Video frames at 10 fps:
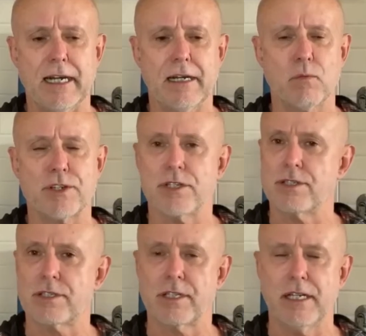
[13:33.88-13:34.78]
which
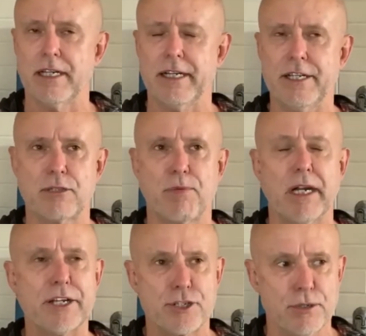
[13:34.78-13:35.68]
is
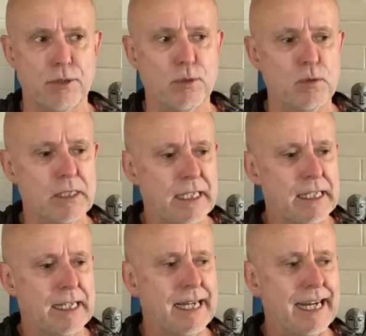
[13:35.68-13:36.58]
inspirational
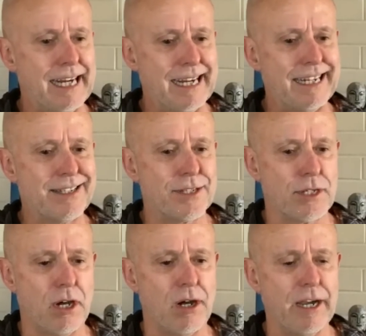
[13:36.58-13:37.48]

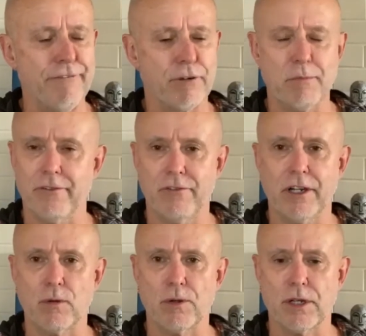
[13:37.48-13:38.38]
design from a very
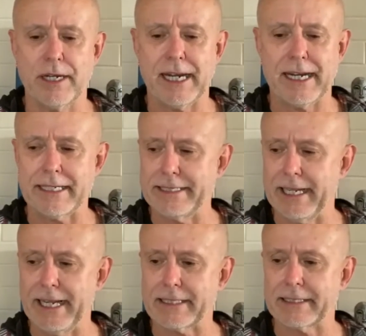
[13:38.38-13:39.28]
well-known
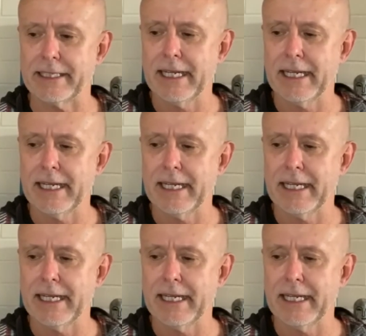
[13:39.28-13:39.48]
architect.